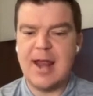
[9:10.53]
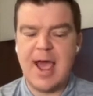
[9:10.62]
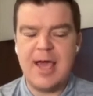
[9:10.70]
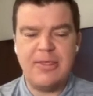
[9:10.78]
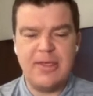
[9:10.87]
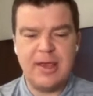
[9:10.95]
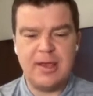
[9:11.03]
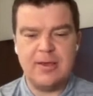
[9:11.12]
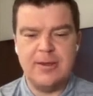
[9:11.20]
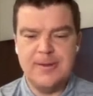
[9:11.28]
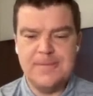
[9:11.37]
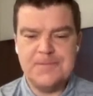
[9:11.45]
said,
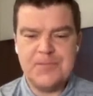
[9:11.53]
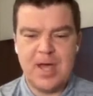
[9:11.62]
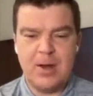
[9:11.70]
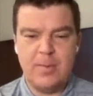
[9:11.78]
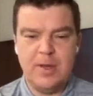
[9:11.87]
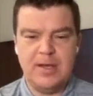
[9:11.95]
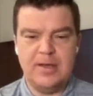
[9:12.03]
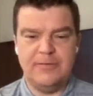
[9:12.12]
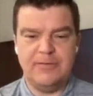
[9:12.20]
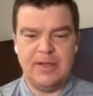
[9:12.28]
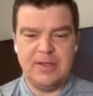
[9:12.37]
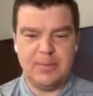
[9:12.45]
I don't mean to
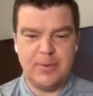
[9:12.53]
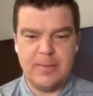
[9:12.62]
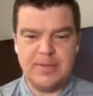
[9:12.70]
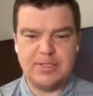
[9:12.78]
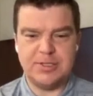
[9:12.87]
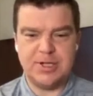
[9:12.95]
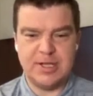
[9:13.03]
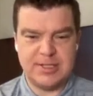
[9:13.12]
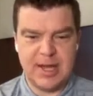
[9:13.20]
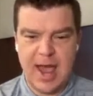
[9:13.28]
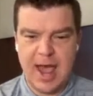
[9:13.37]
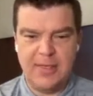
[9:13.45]
deflate the premise here,
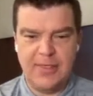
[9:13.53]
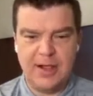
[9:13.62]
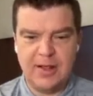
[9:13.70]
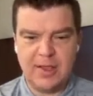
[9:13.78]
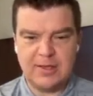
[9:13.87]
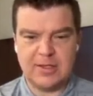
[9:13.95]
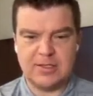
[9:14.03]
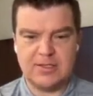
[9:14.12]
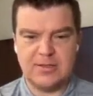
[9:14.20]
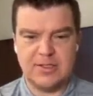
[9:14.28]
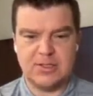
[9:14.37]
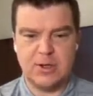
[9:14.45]
Jason. I think like
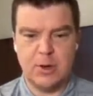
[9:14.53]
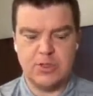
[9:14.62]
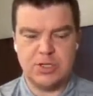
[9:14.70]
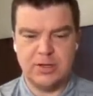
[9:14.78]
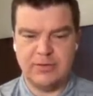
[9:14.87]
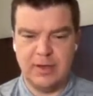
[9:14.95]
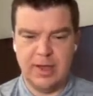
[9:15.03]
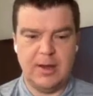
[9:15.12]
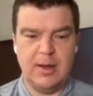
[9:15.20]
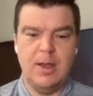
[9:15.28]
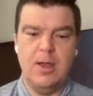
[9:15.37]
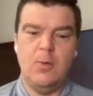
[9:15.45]
this notion of
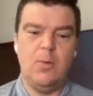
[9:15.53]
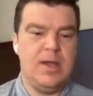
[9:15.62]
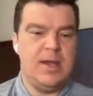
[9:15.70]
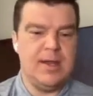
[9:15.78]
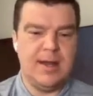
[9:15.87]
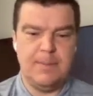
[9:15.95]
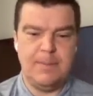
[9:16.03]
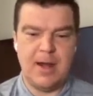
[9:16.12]
like we need to